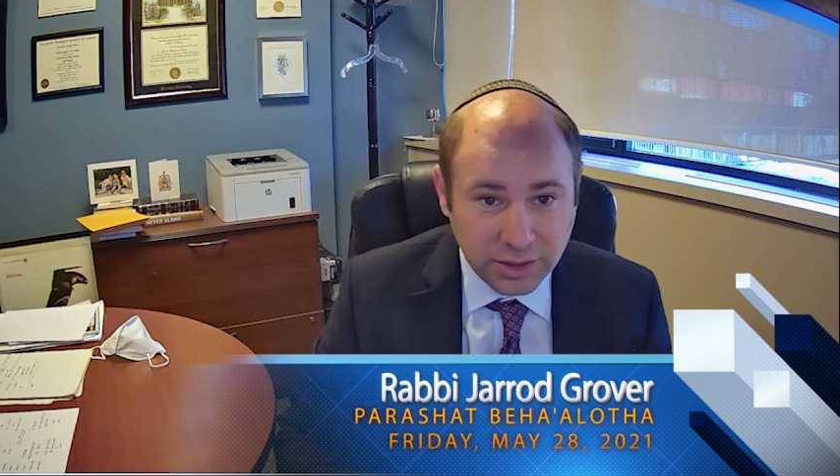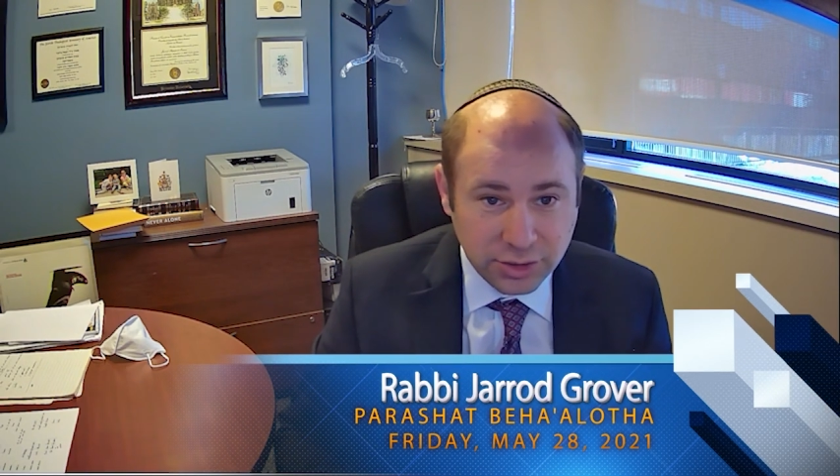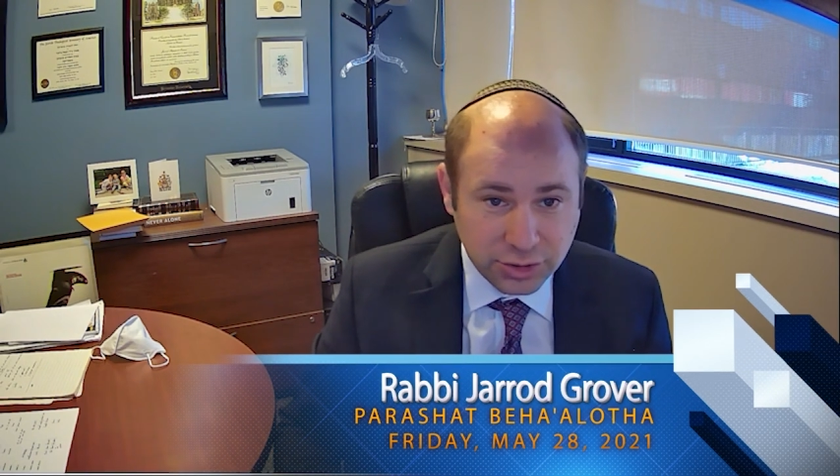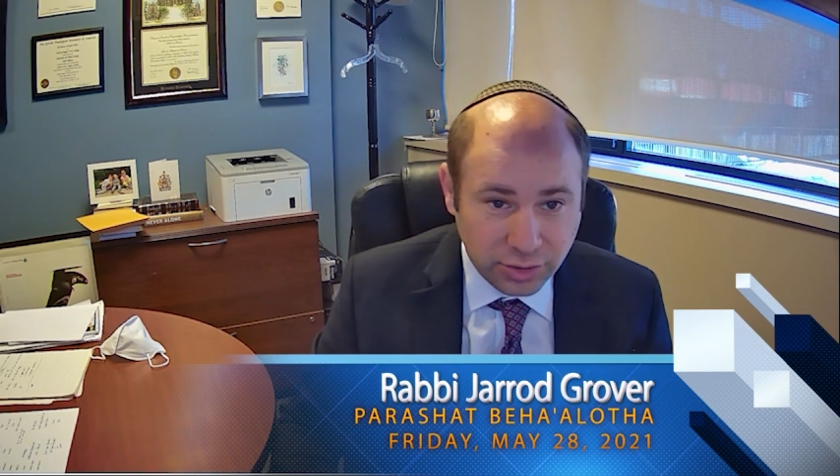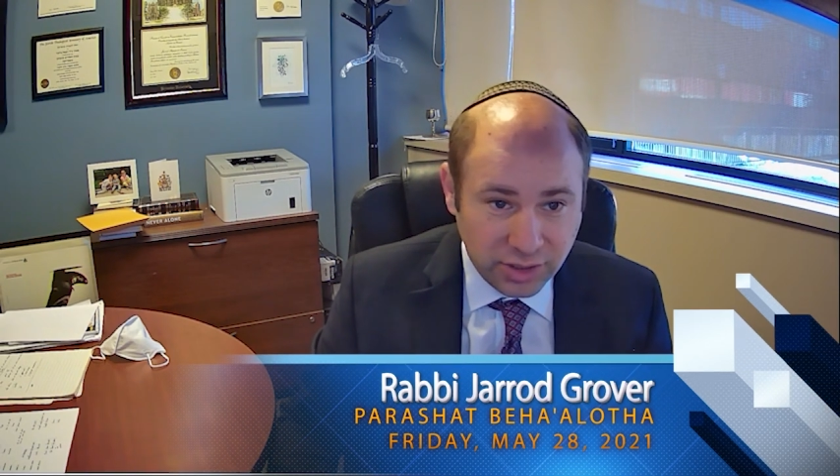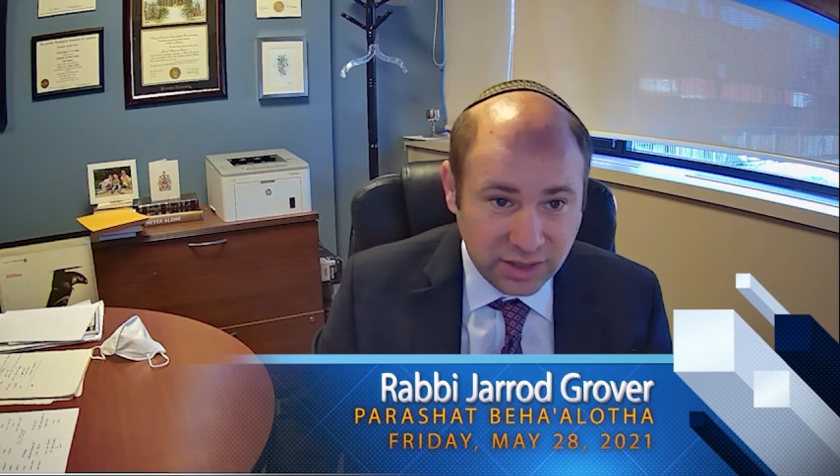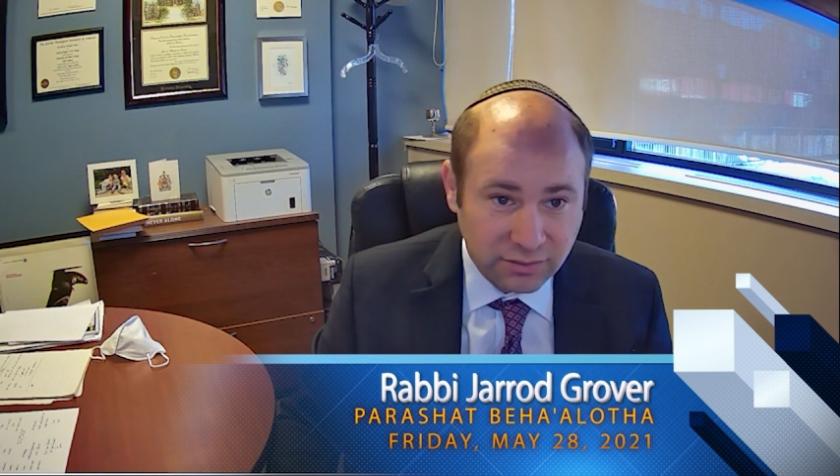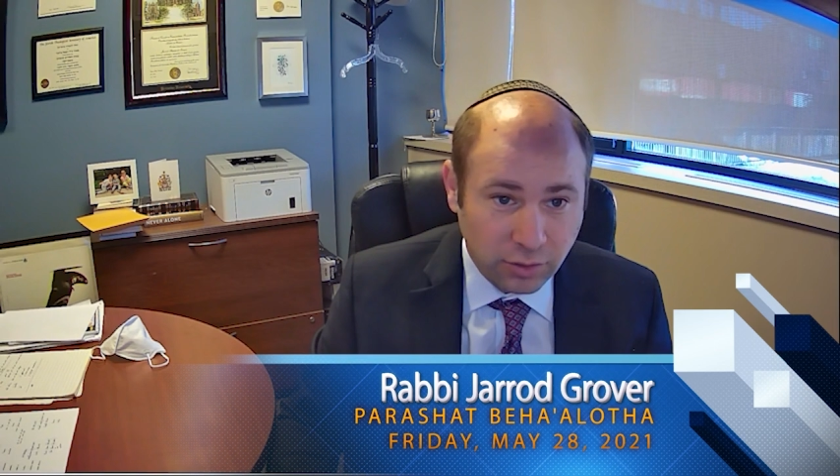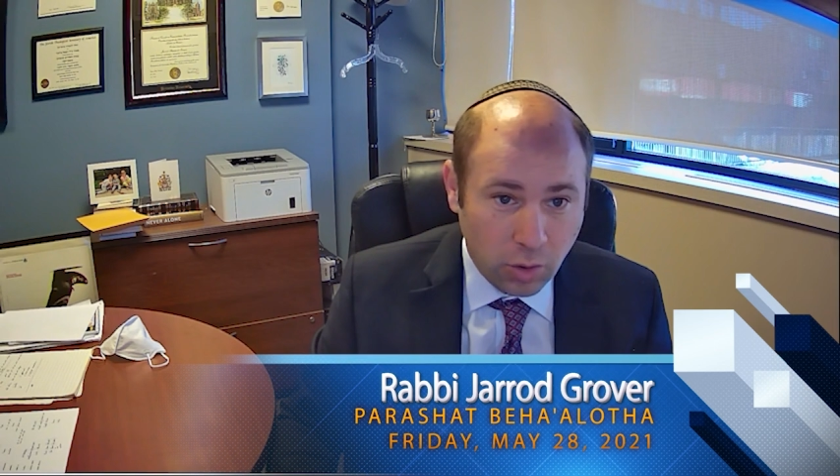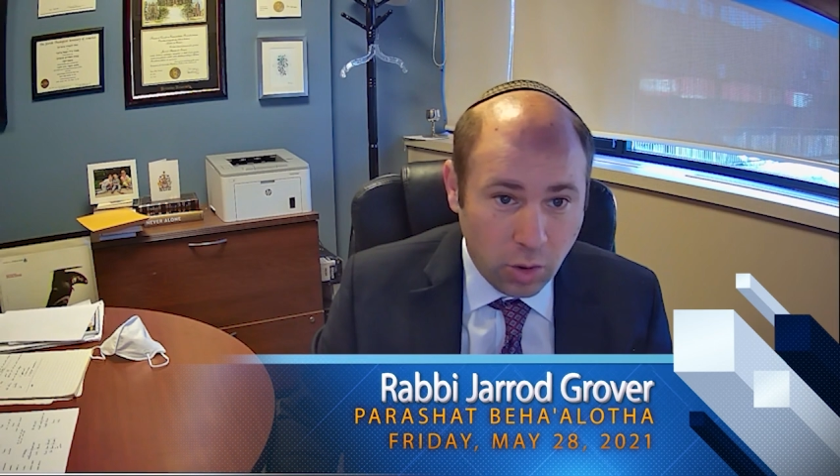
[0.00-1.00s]

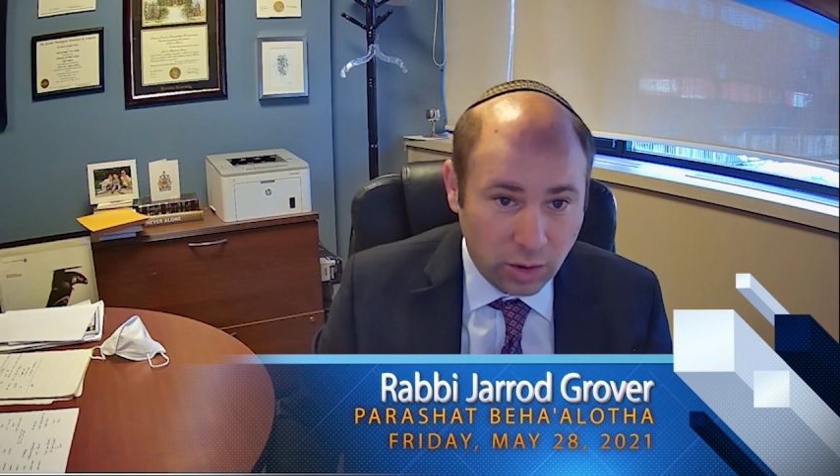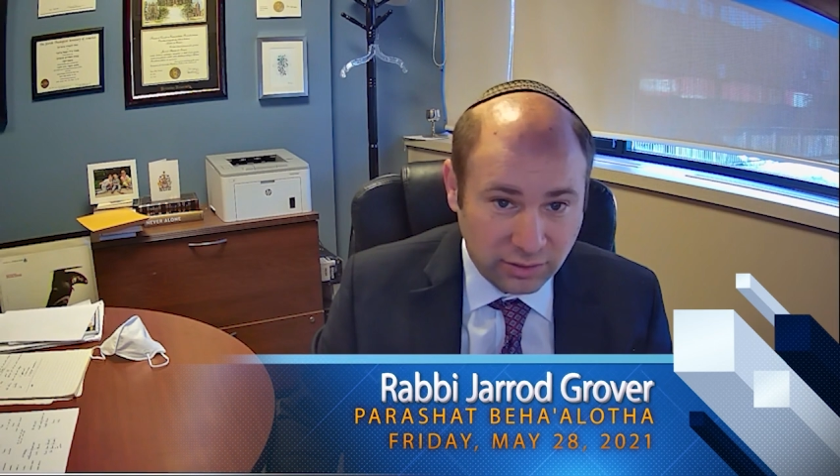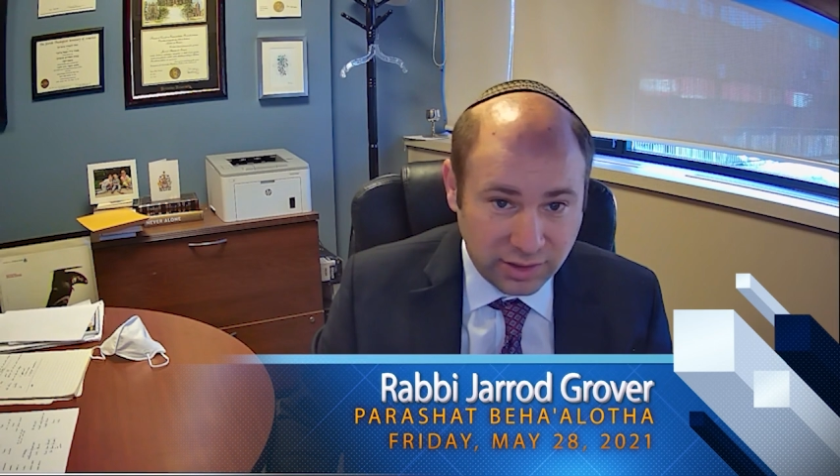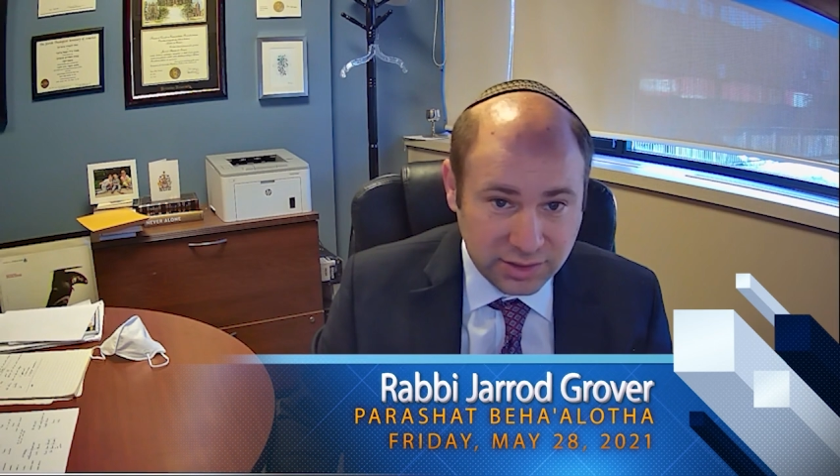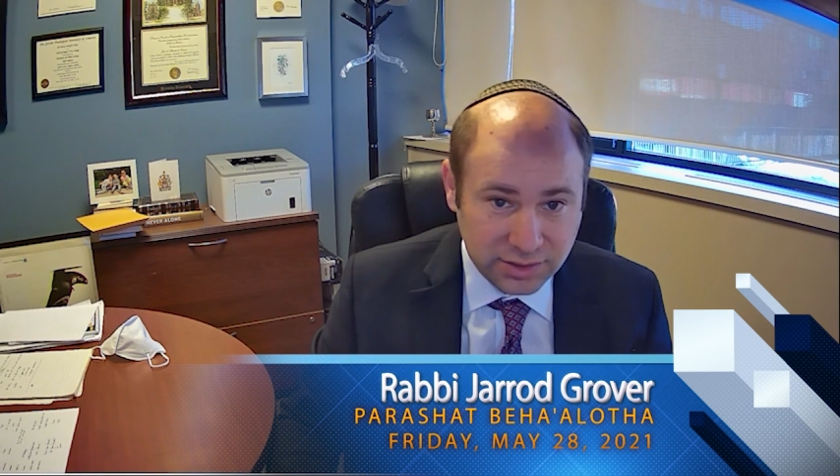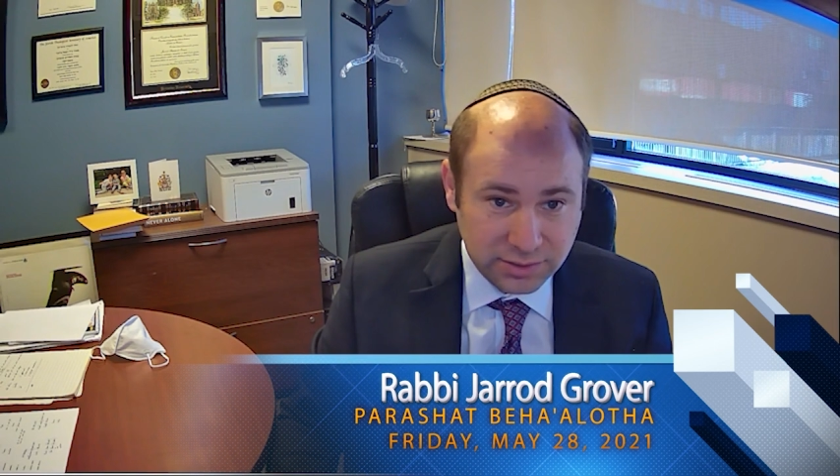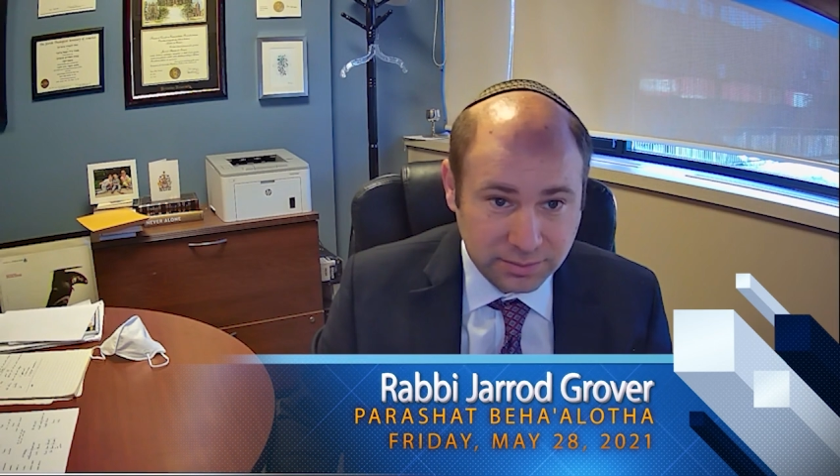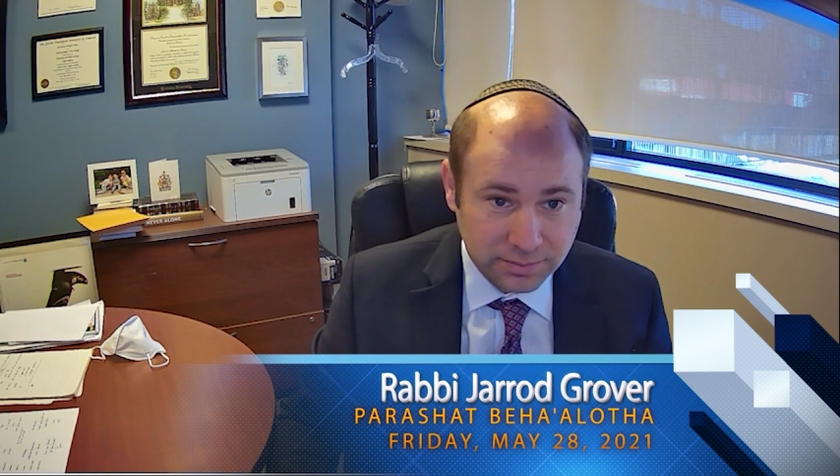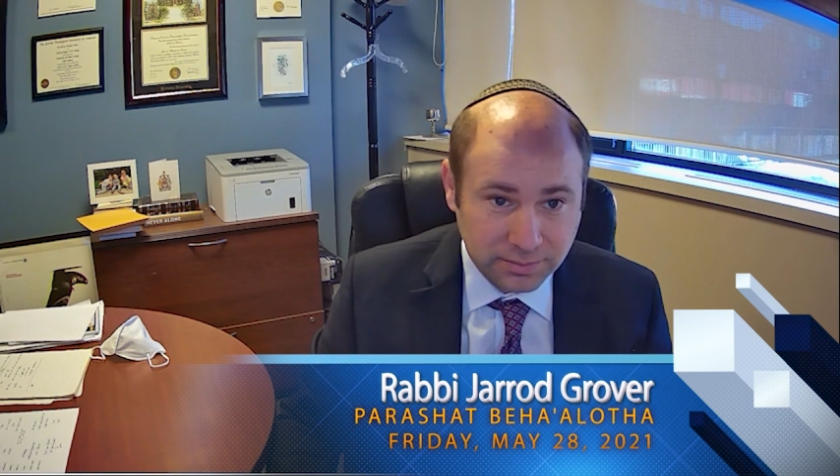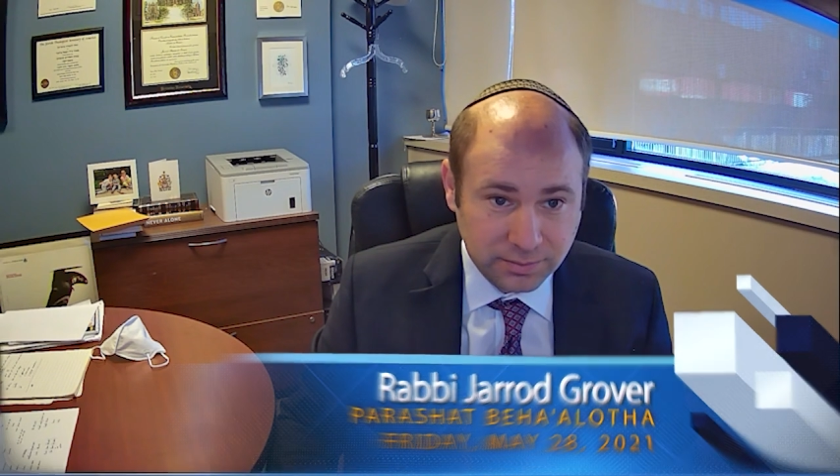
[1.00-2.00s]
concerning for all of us.